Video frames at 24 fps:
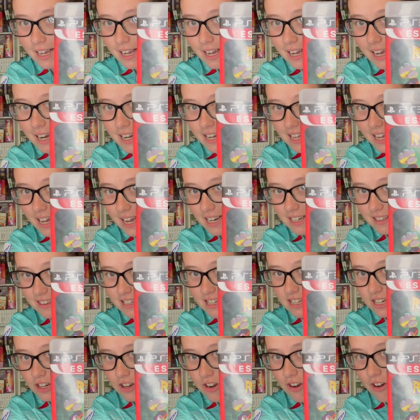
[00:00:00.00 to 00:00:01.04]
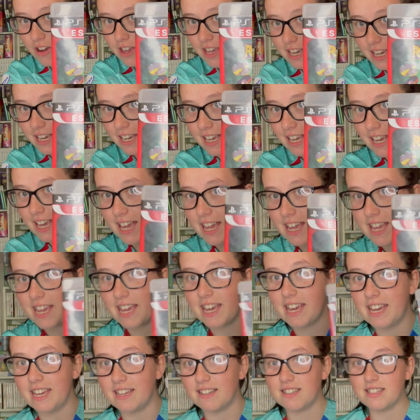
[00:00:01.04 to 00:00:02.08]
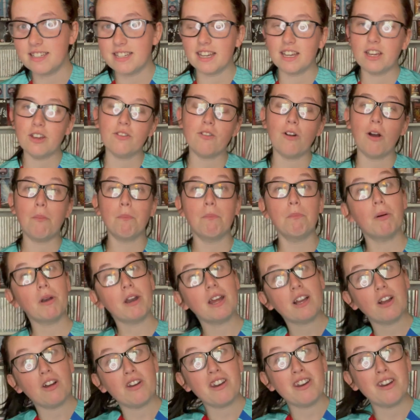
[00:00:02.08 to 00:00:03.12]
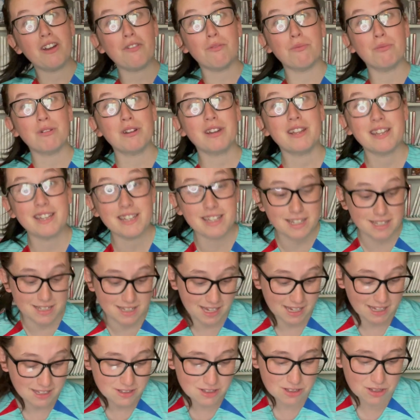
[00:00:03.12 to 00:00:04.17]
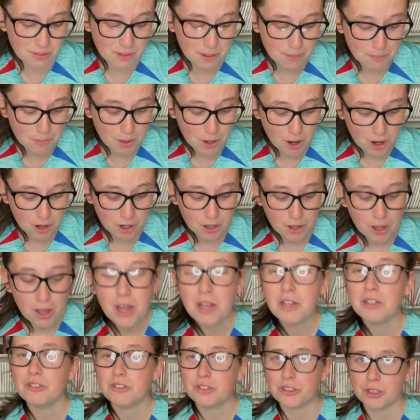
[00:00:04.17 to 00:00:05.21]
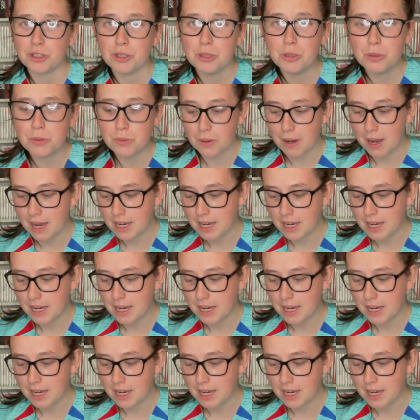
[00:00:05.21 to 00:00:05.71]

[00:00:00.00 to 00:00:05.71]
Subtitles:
and it had the annoying EA sticker on, but I got it off pretty easy, so I'm not too